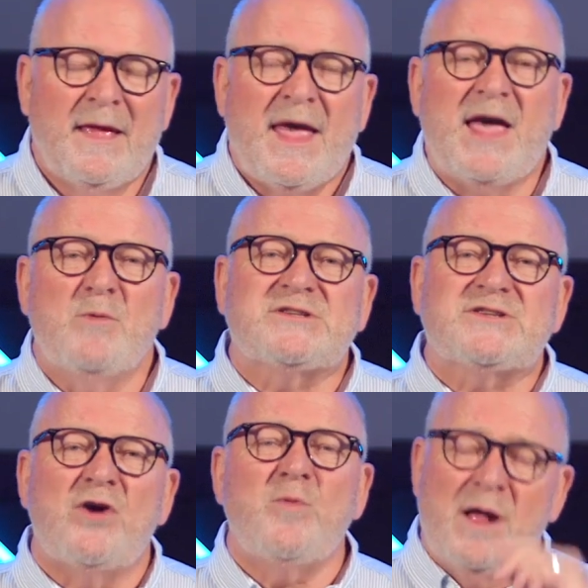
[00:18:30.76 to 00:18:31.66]
It was
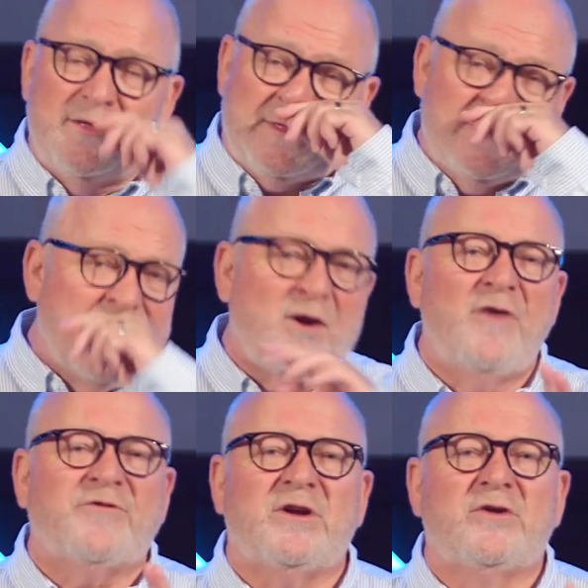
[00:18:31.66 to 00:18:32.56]
so wealthy that
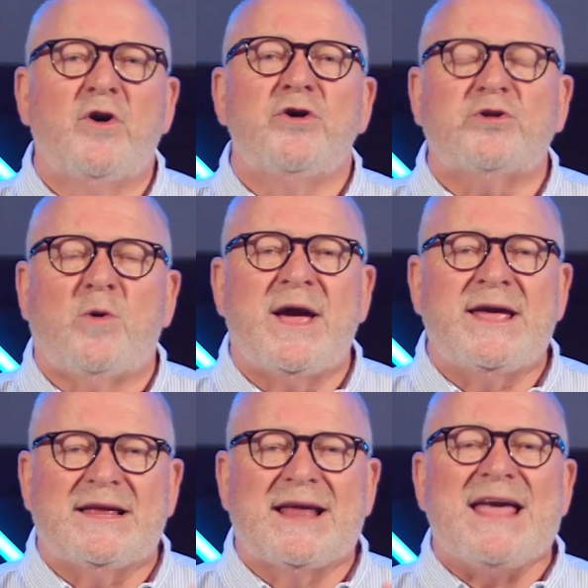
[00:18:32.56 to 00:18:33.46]
after an
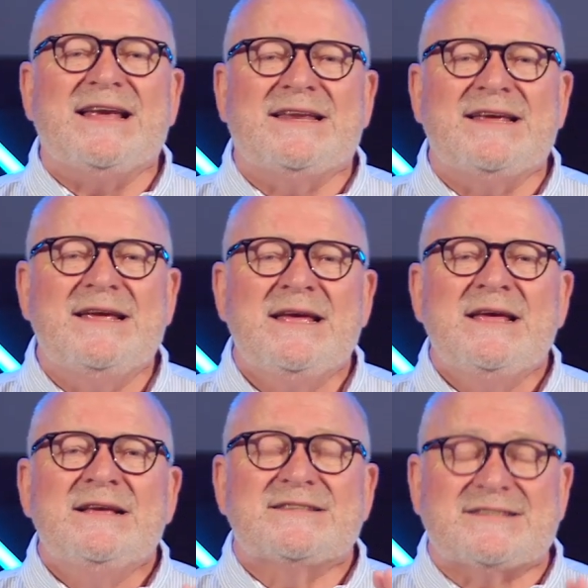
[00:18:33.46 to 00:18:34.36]
earthquake in AD
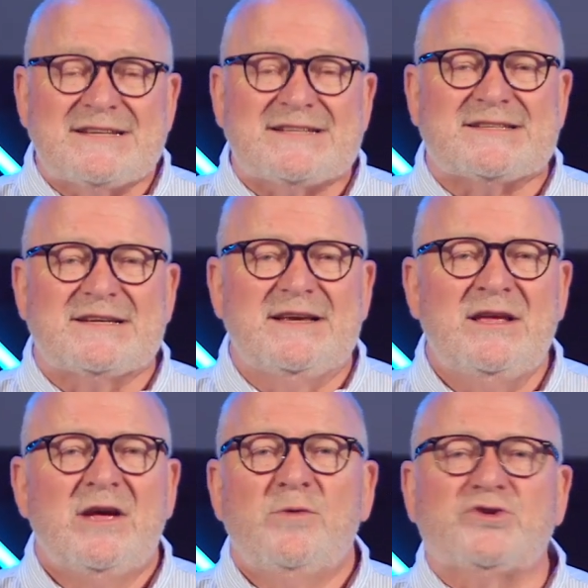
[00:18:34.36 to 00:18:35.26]
60,
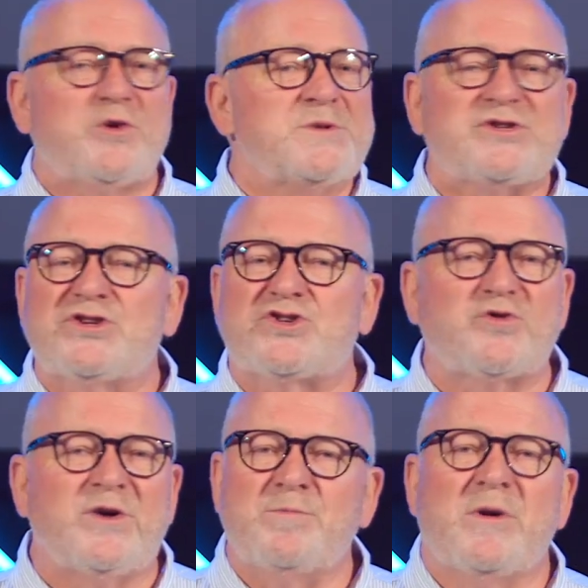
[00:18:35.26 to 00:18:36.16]
which almost
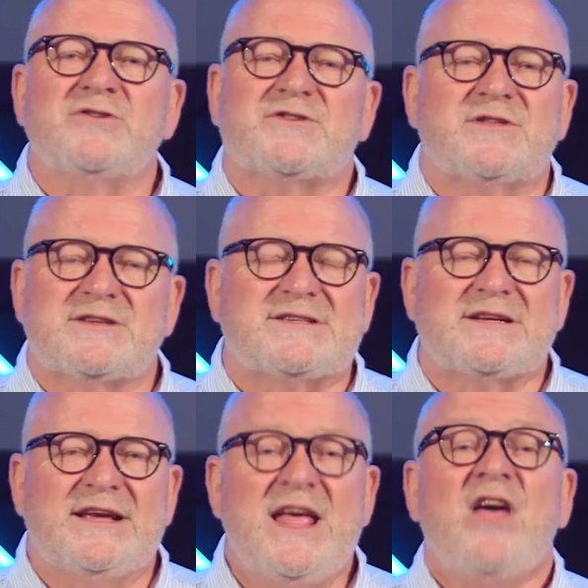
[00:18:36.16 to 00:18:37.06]
destroyed most of the
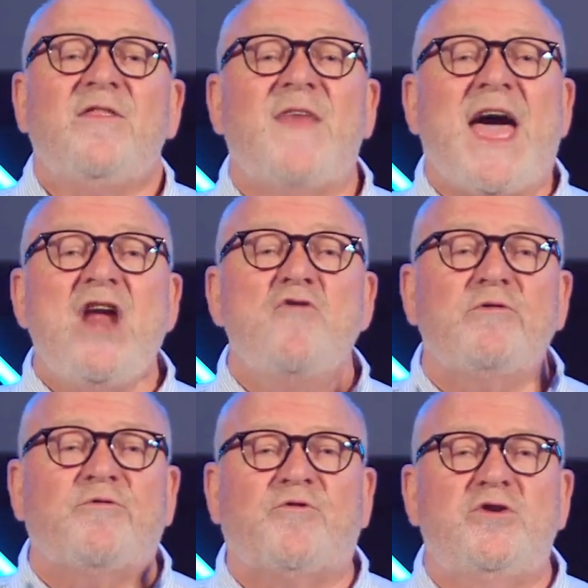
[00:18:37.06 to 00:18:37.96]
city, they
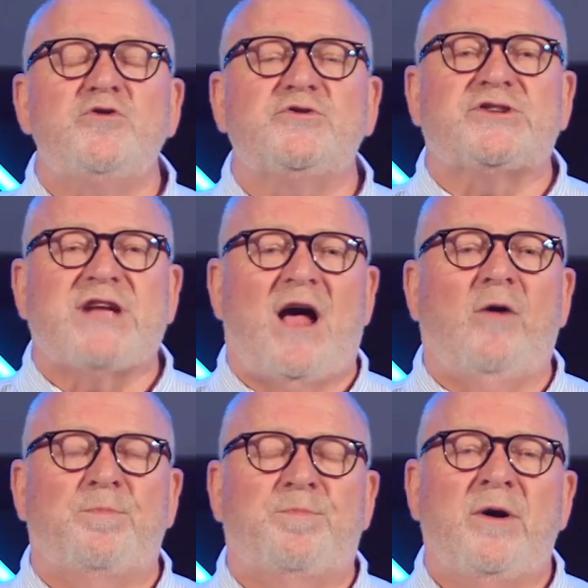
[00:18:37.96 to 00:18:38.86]
refused
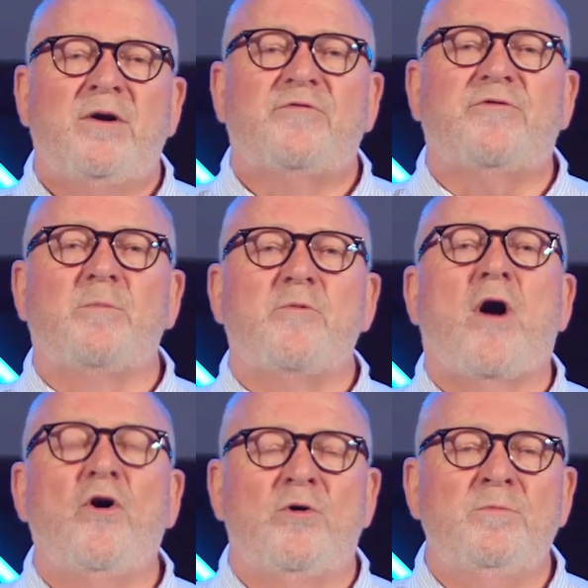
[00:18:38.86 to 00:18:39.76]
help from
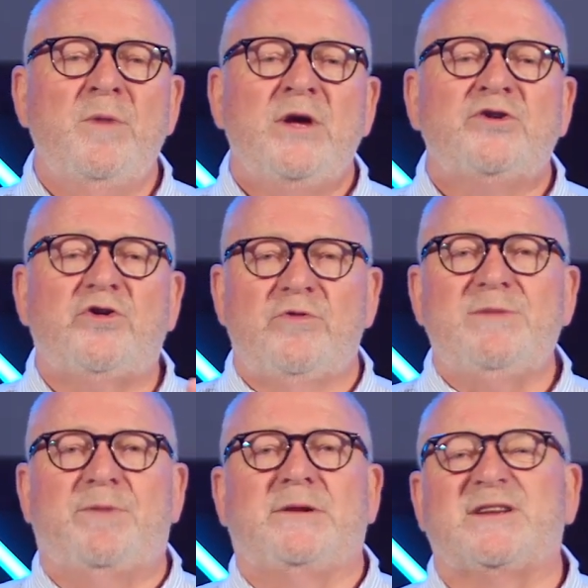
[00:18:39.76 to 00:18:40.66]
Rome to
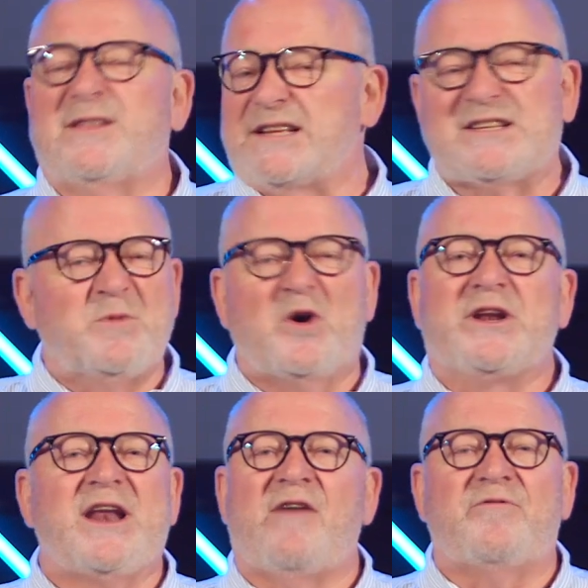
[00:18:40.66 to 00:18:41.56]
rebuild it. They said, we've got
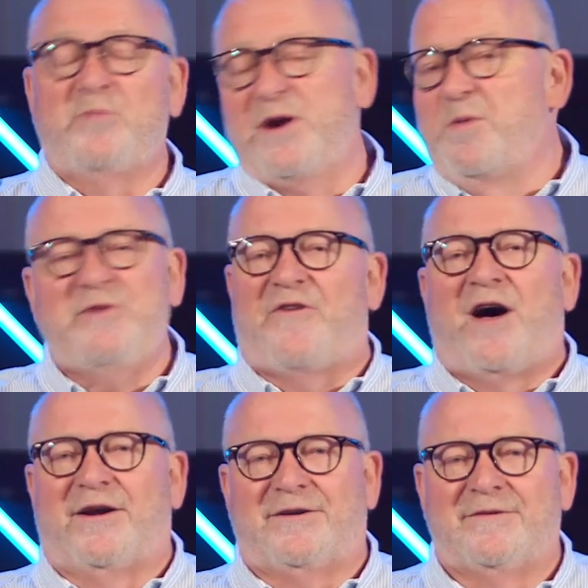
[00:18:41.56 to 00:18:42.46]
enough. We're fine.